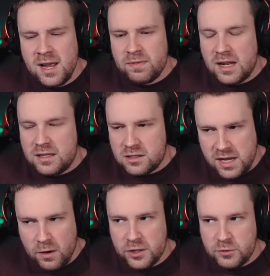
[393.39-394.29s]
that
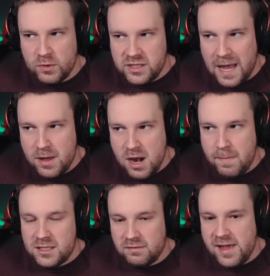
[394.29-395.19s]
scales with
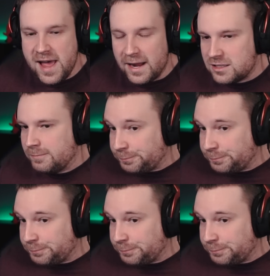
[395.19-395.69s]
stamina-based effects.